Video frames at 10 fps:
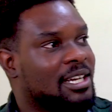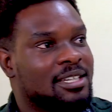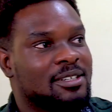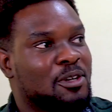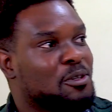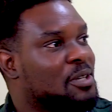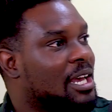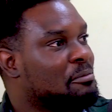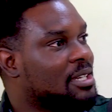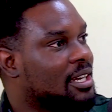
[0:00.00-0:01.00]
like, "No, you
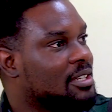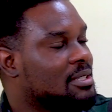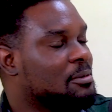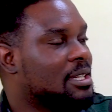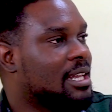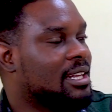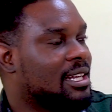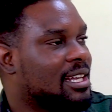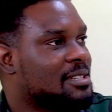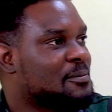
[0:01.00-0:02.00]
can't be here, you need to be in the other
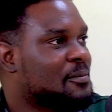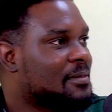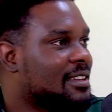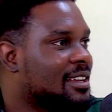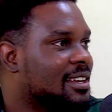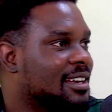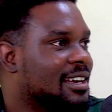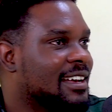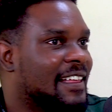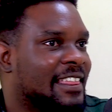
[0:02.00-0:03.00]
class."
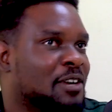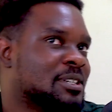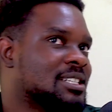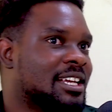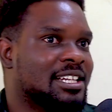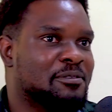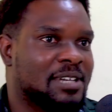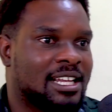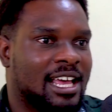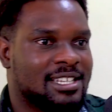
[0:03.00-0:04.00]
And then I'll just like leave the
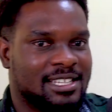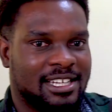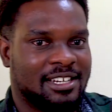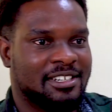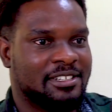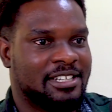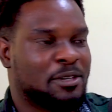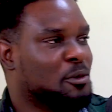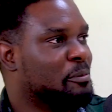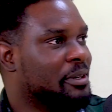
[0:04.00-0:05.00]
class, and then that
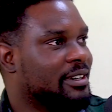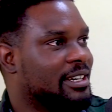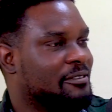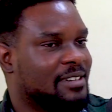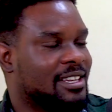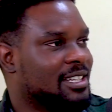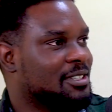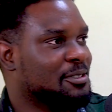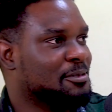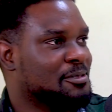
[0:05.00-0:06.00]
whole period of nothing to
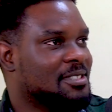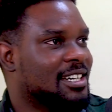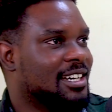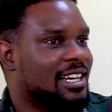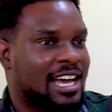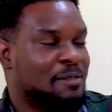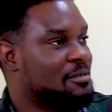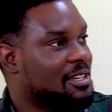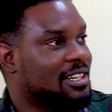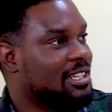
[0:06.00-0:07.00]
do, I'm
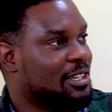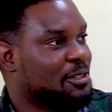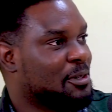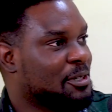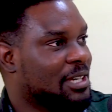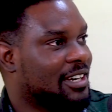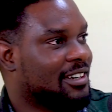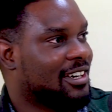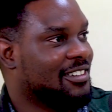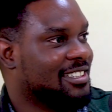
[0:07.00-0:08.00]
suddenly not going to
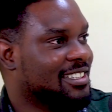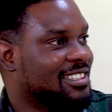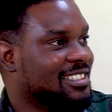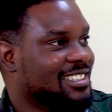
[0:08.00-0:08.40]
agriculture.